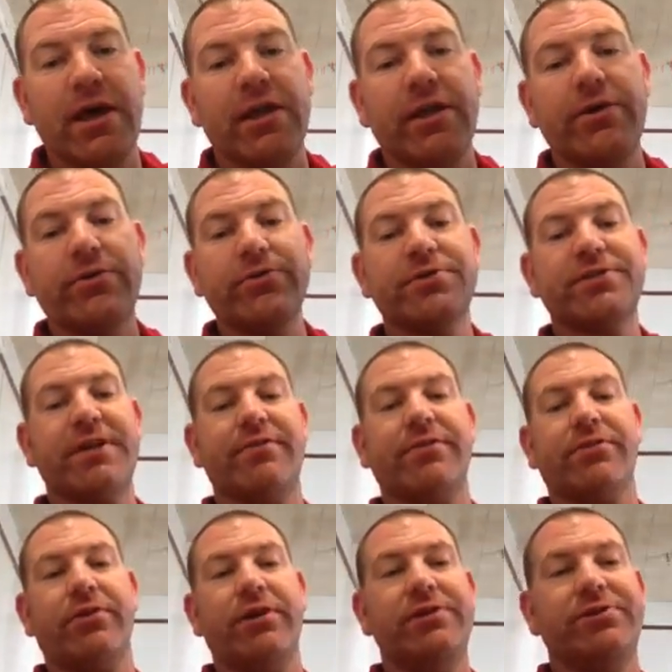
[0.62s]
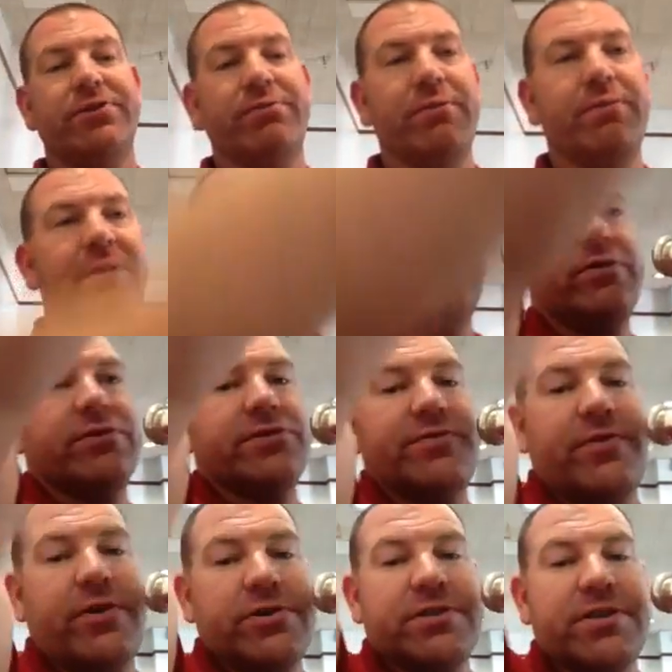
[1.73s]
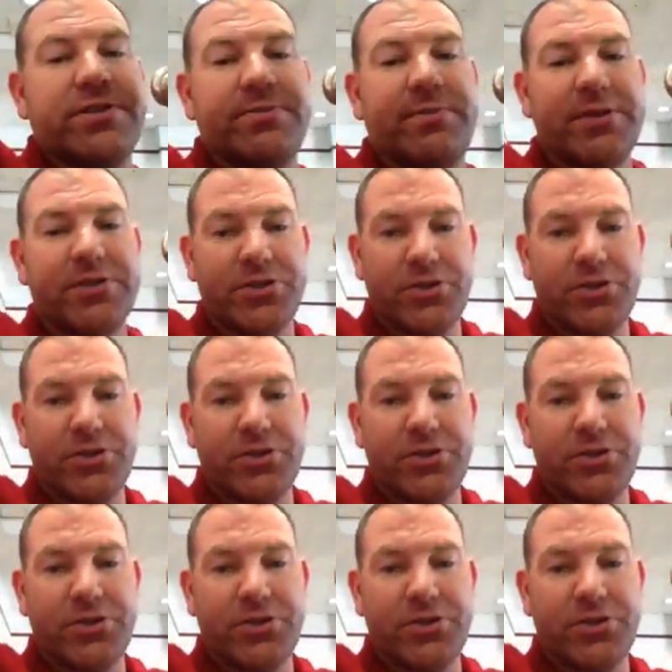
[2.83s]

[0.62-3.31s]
Hello, 7th grade tuba players. First, let's make